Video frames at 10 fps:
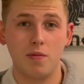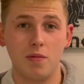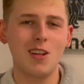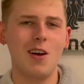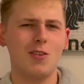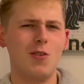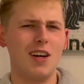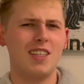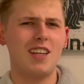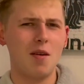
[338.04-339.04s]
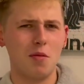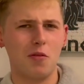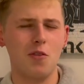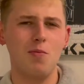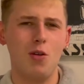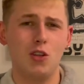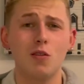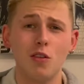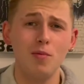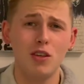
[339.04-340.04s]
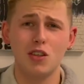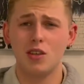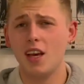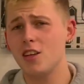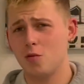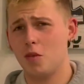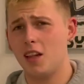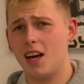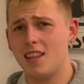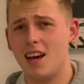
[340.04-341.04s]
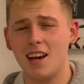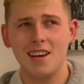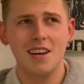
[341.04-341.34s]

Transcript: So that's quite a statement from Musk, and for him to say something like that